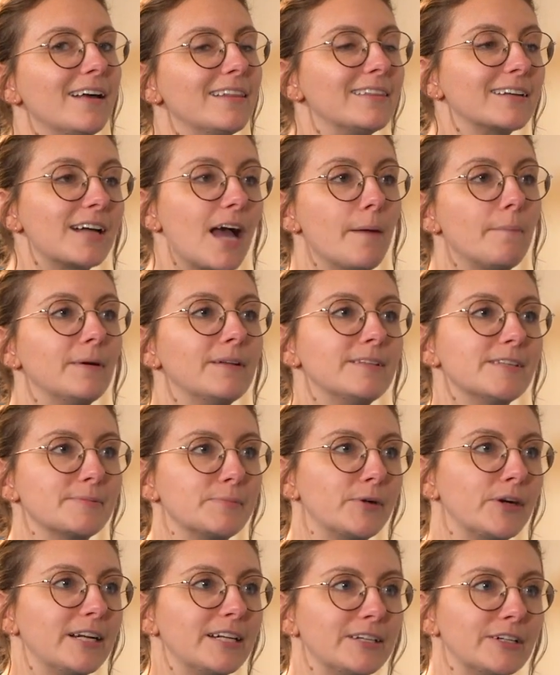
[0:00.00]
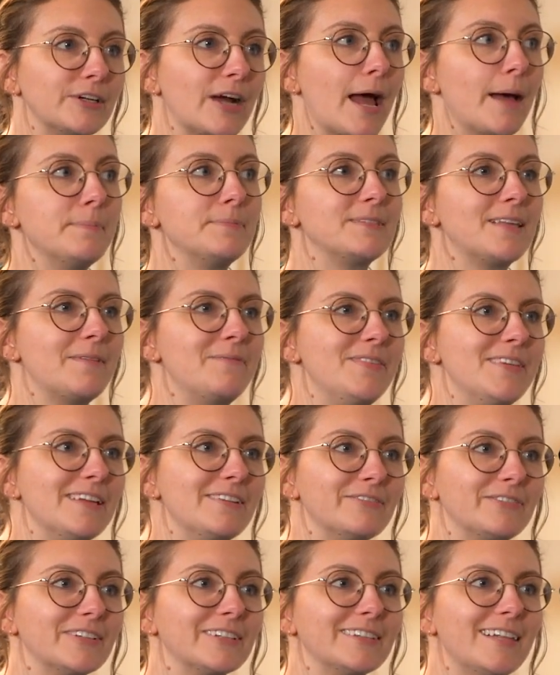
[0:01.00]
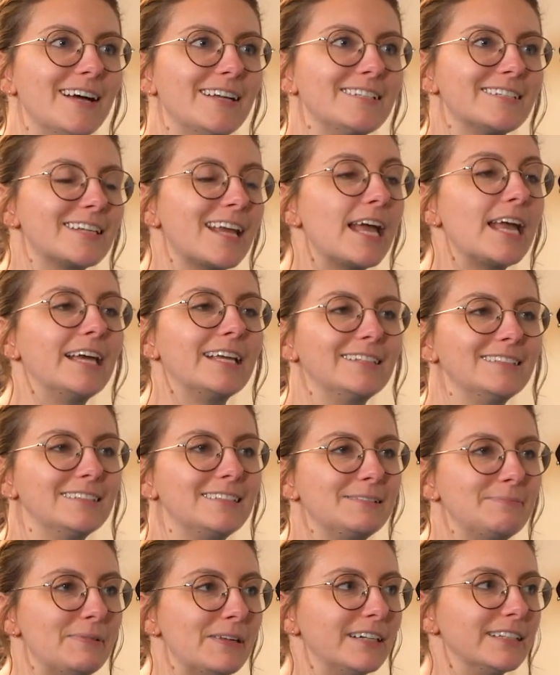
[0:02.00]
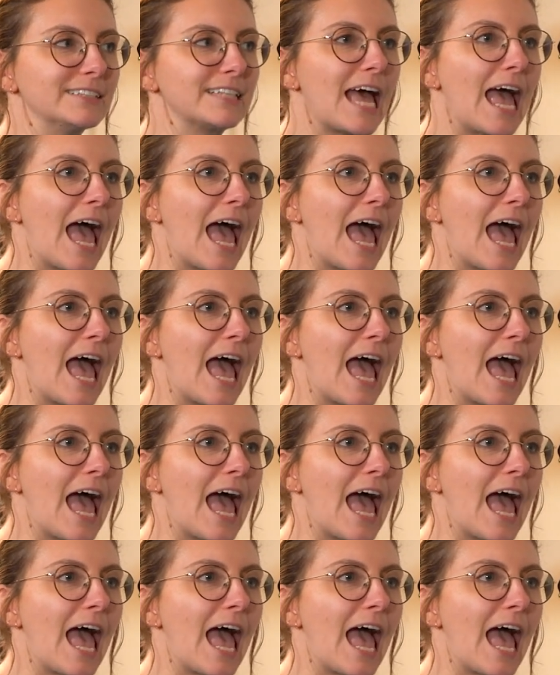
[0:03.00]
the cupboard this morning to grab something for lunch, it spilled